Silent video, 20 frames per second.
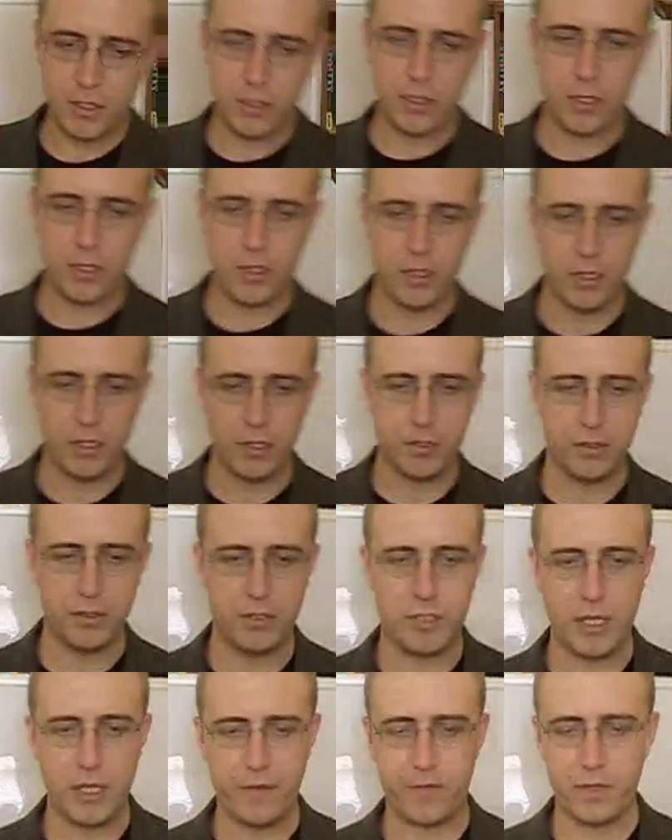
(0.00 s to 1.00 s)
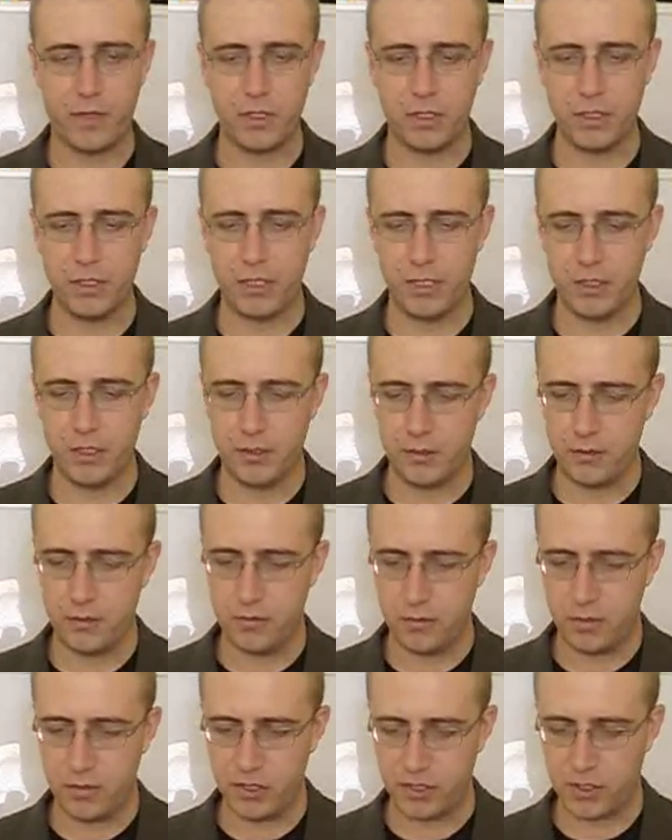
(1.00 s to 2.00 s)
Uh, definitely
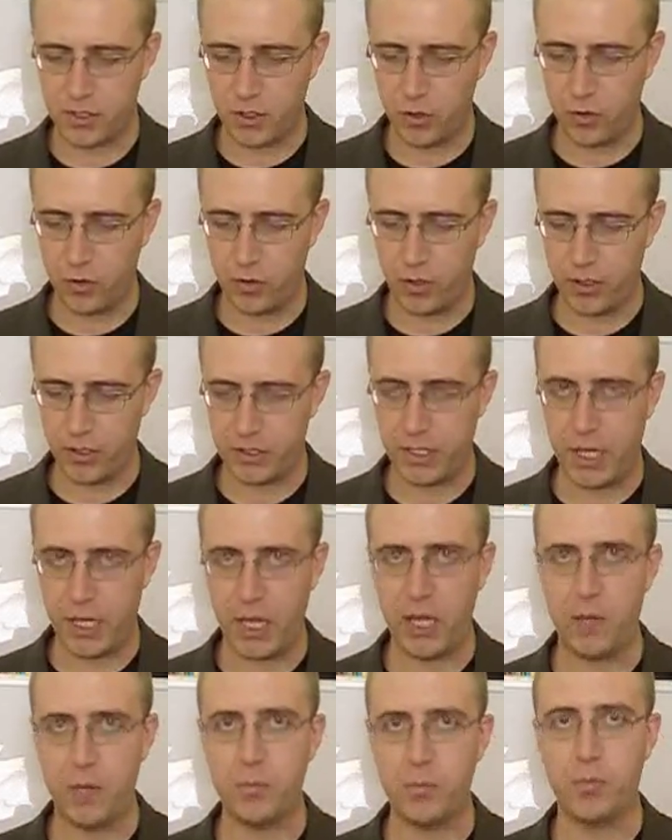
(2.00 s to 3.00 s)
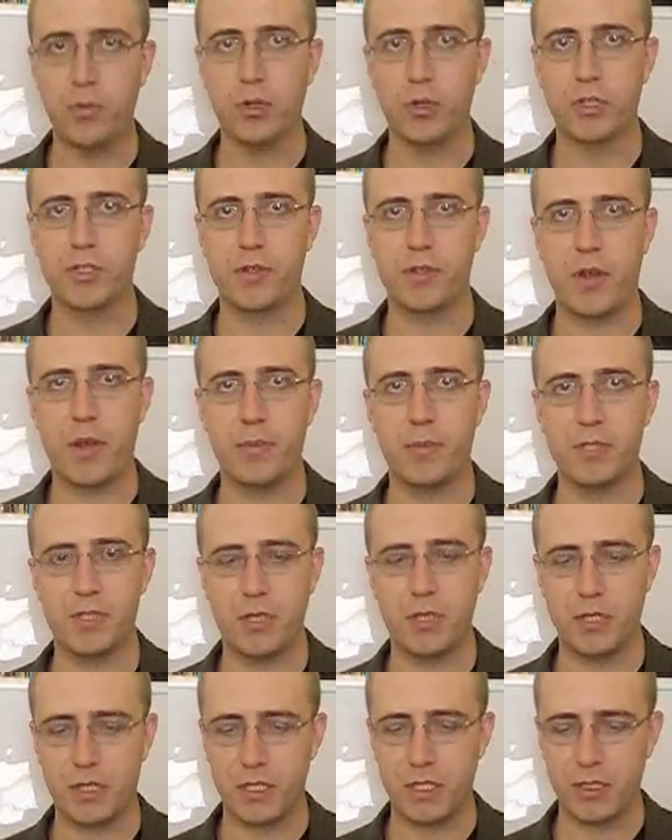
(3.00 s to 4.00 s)
just go to Abe Books or
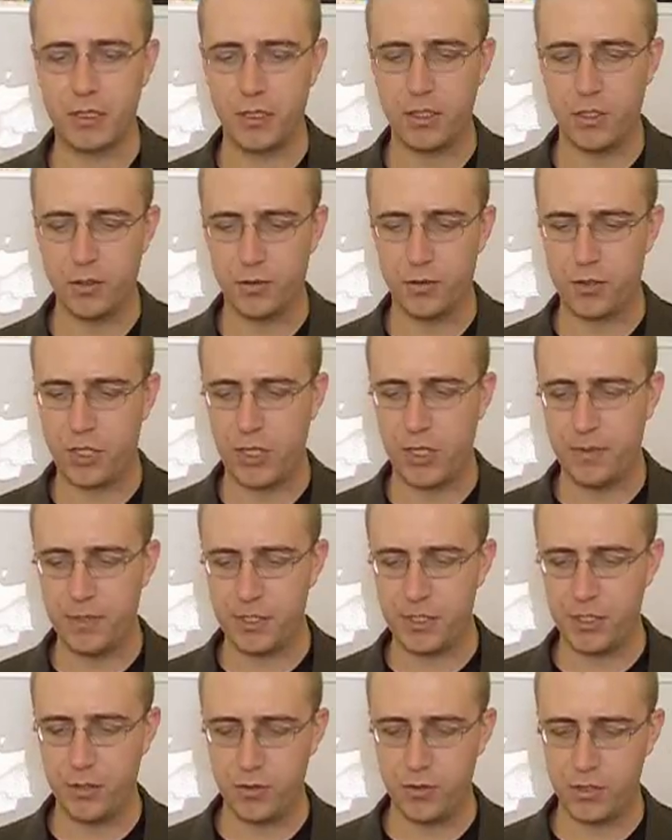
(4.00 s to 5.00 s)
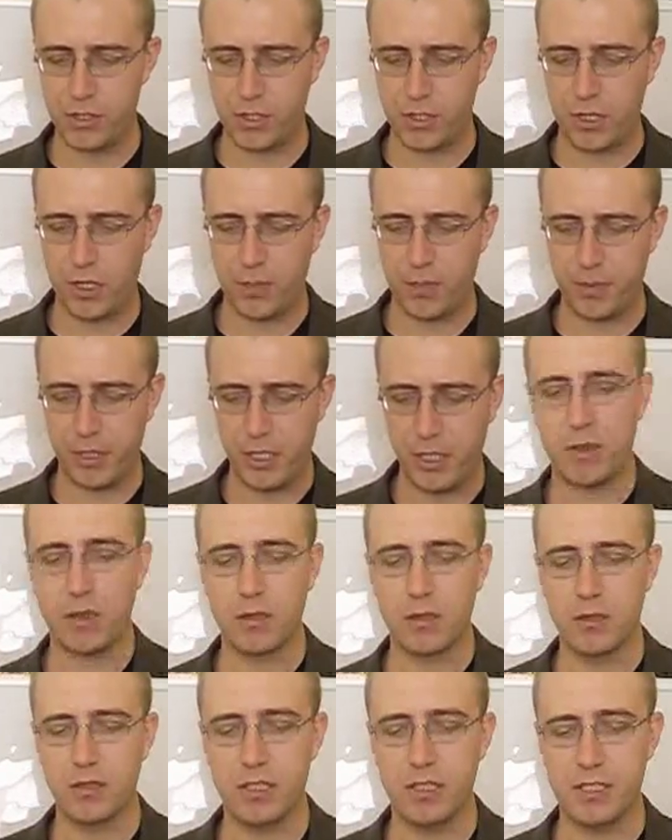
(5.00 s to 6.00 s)
Amazon and get the cheapest used copy.
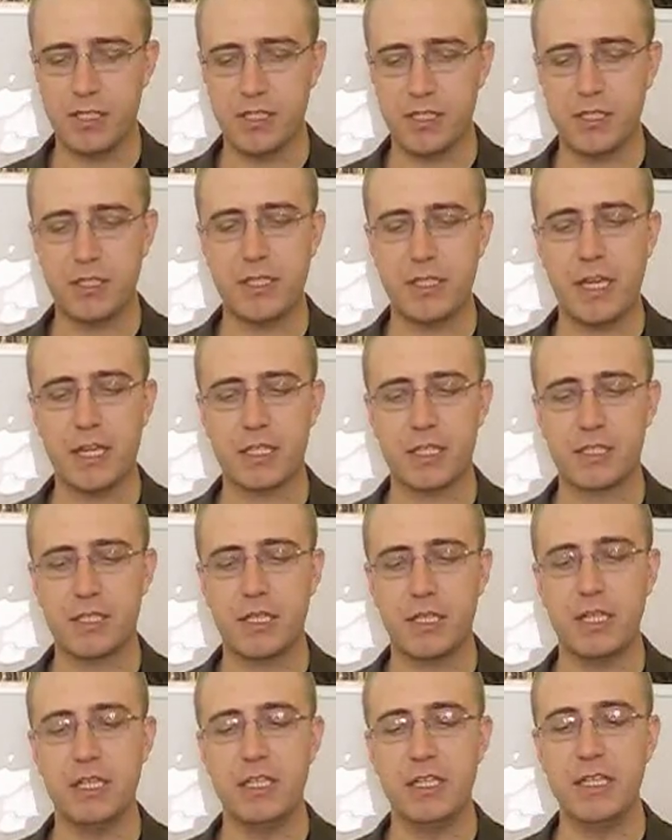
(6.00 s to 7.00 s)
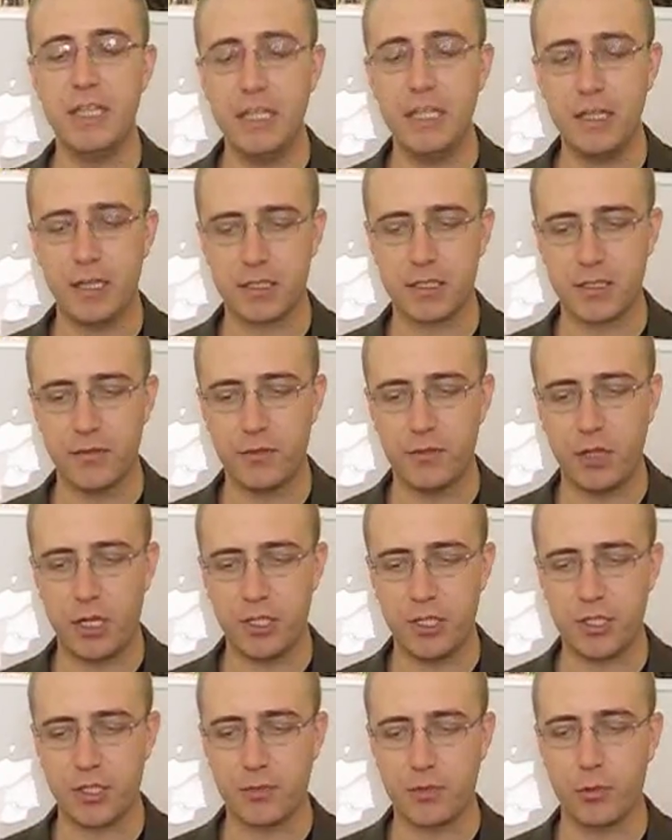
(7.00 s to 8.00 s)
This is a text in deductive
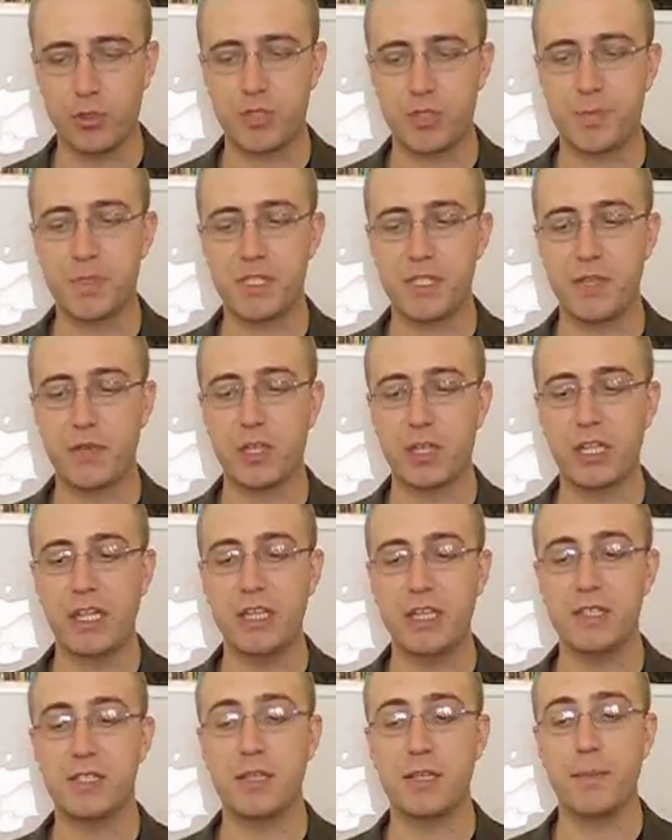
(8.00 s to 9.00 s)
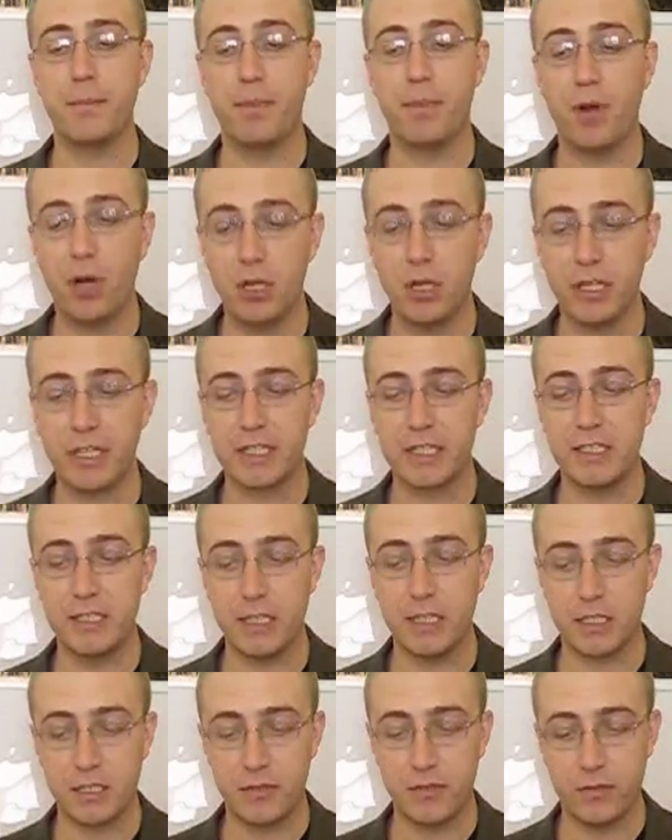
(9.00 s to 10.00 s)
logic, more specifically in symbolic
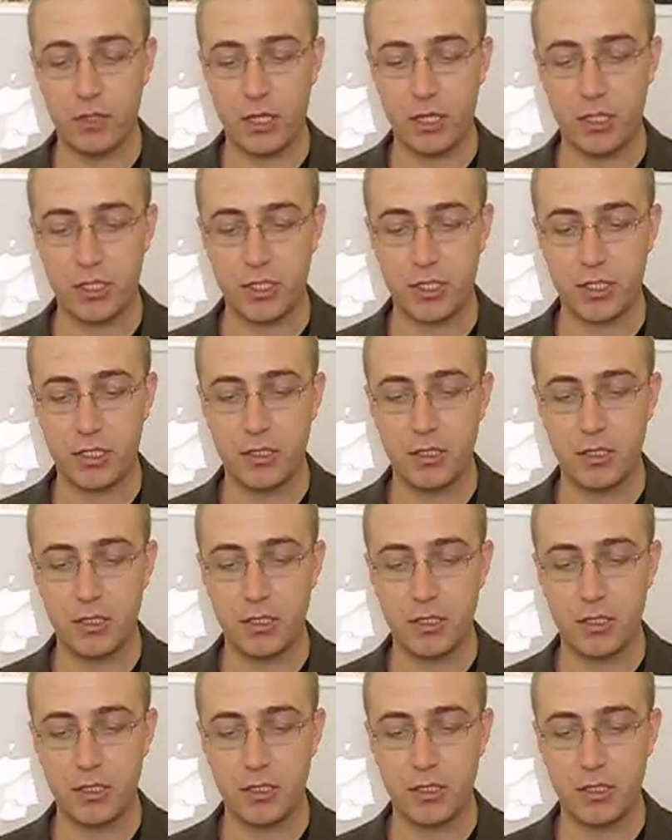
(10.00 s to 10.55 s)
deductive logic.